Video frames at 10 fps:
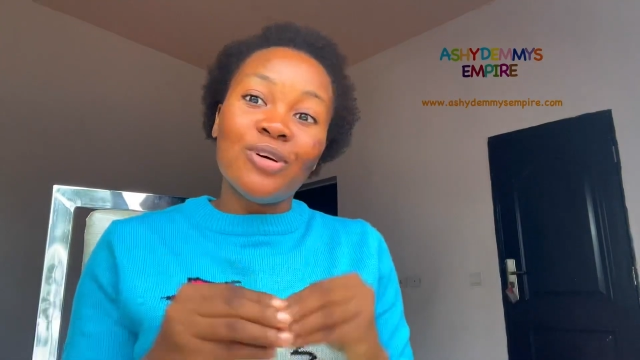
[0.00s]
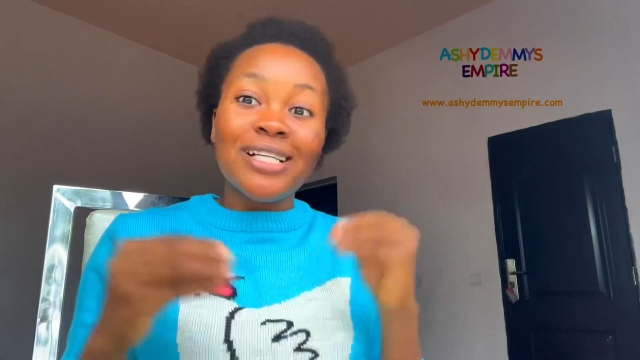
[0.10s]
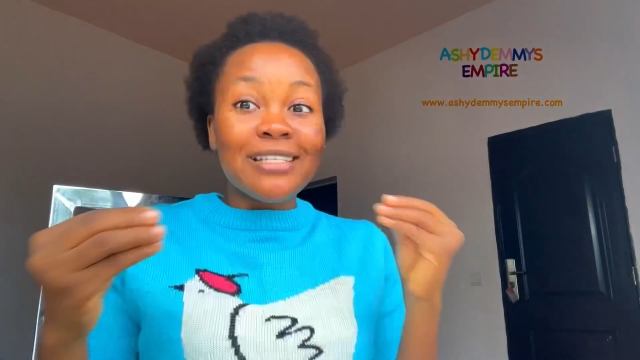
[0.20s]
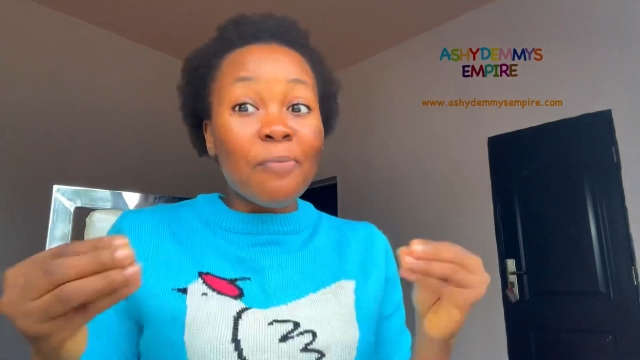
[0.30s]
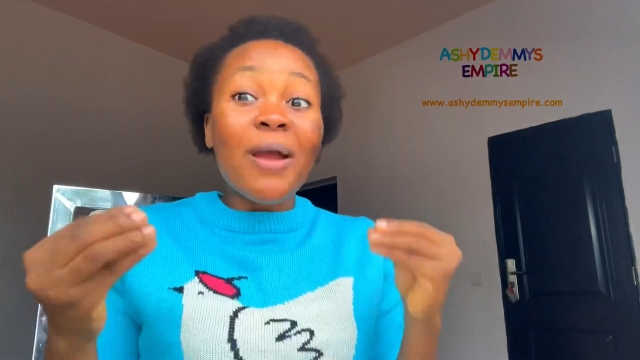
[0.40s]

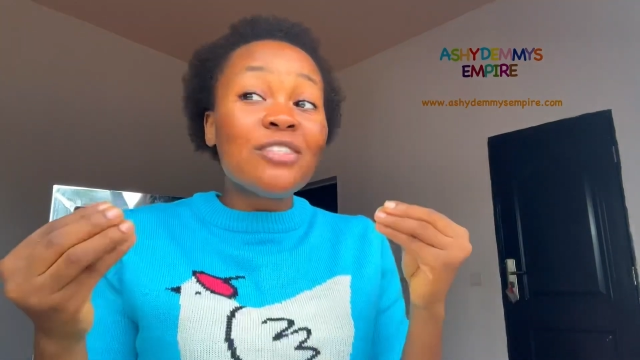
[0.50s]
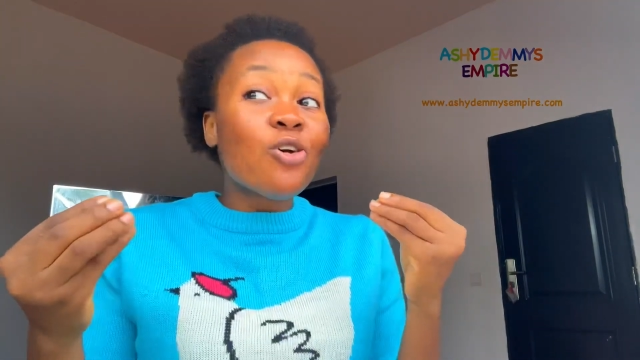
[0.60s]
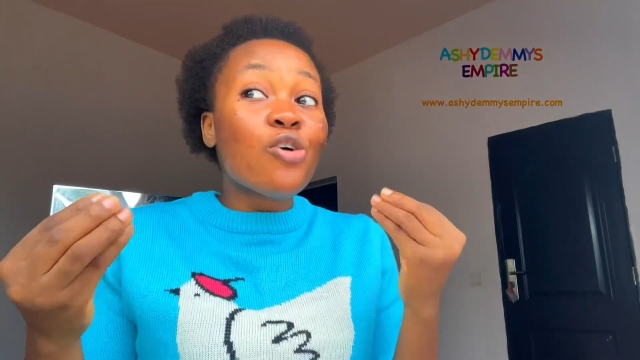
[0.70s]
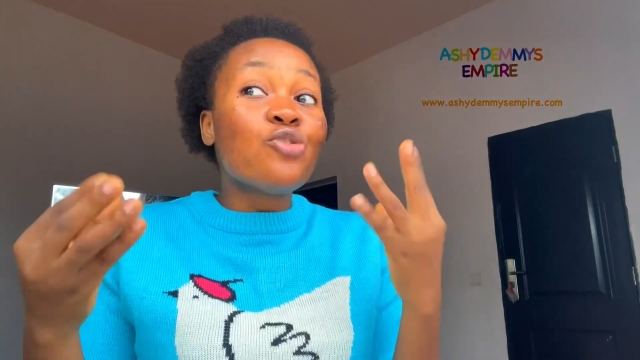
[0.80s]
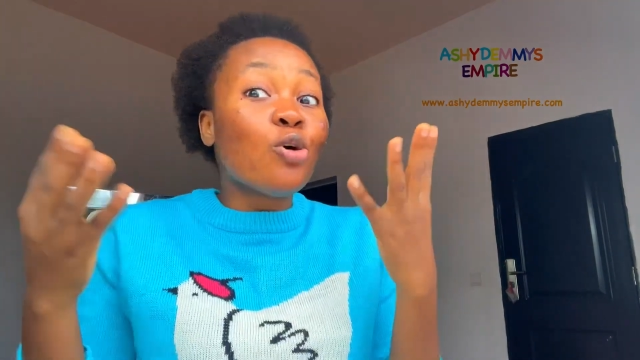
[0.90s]
depending
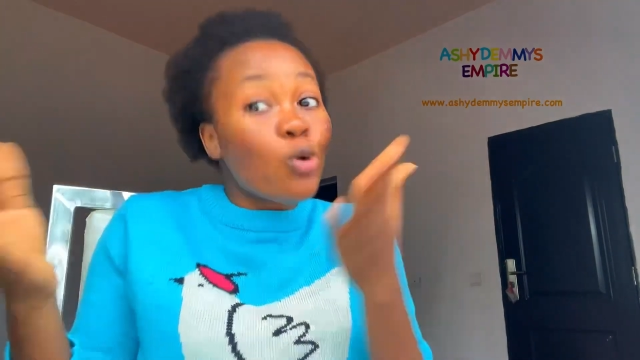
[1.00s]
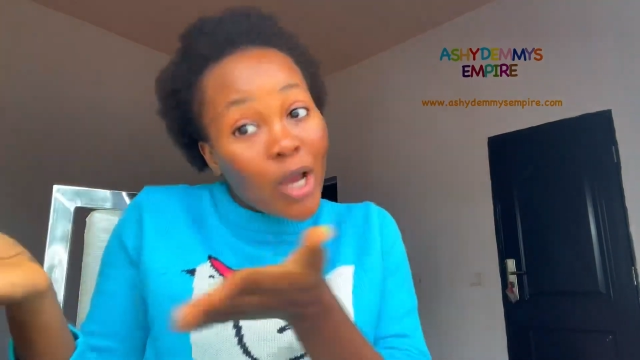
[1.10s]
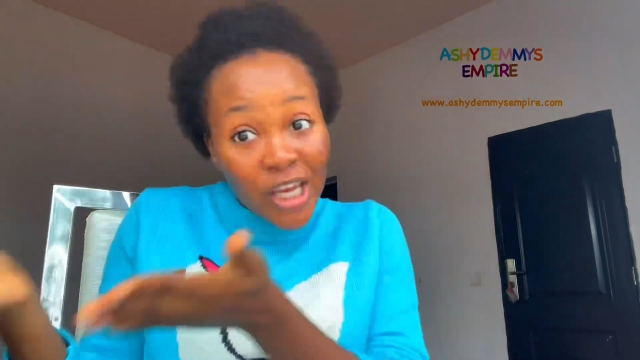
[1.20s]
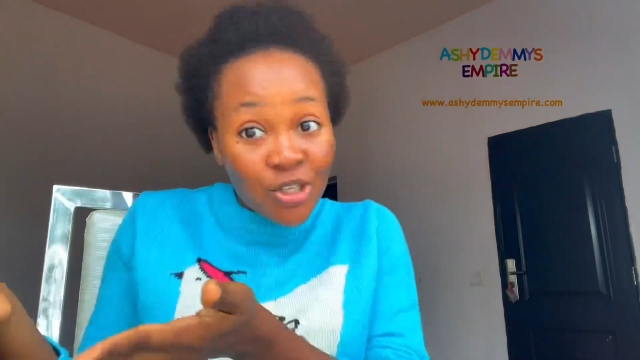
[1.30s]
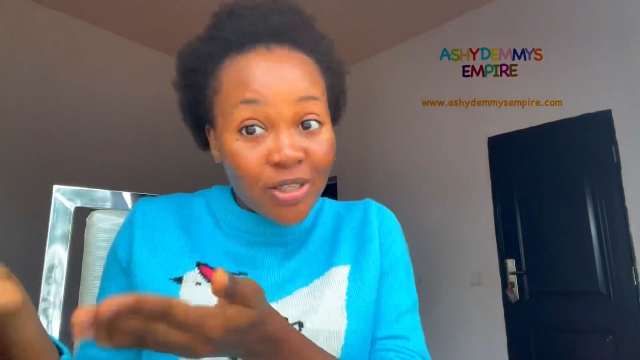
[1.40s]
on your
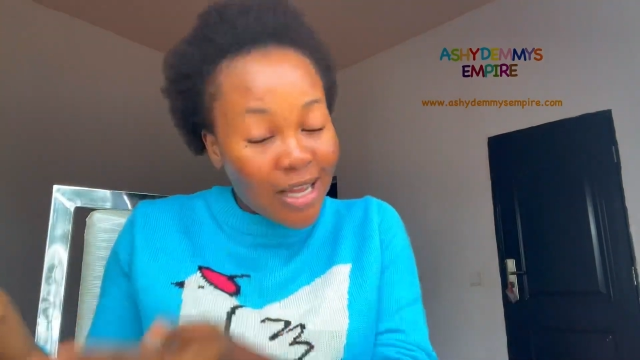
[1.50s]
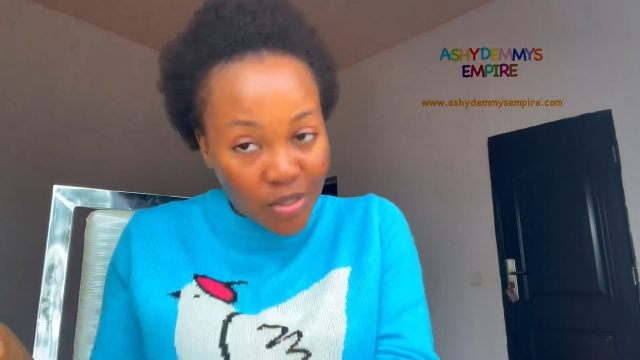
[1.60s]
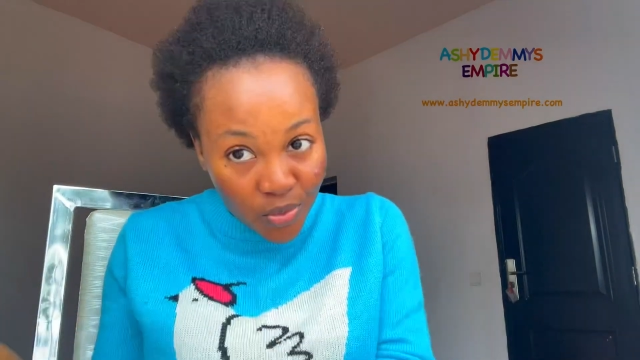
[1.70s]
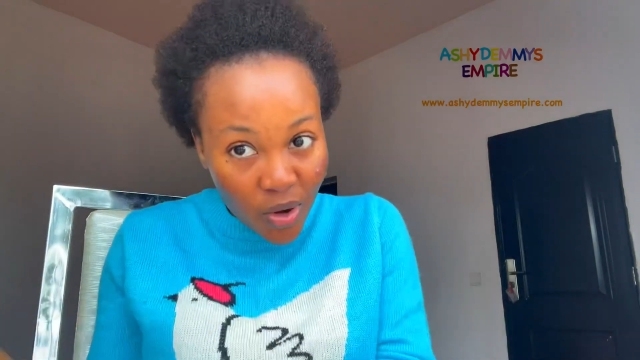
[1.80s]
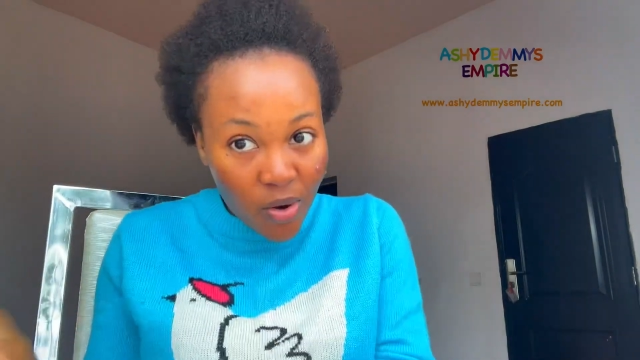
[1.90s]
location
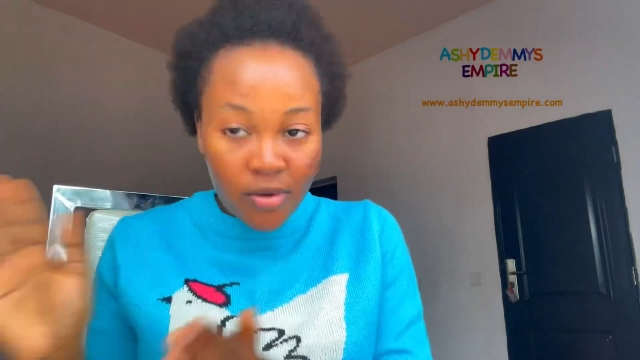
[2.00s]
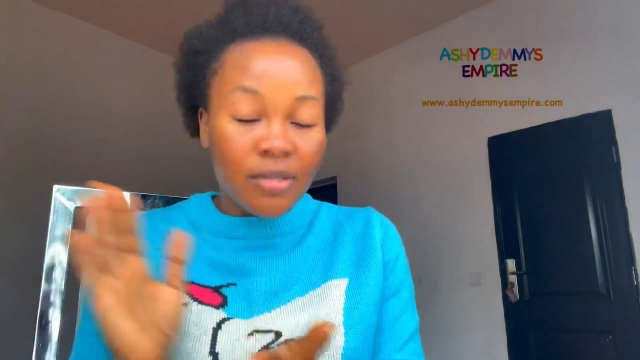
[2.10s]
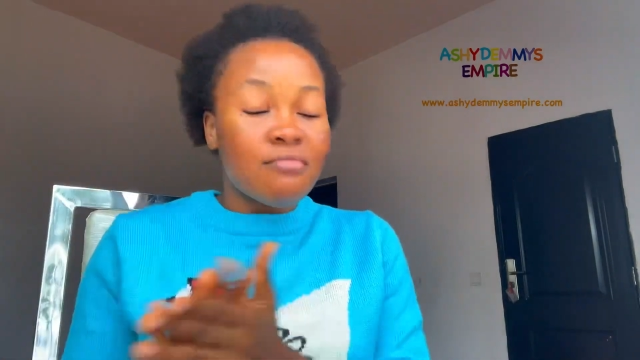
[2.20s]
as well.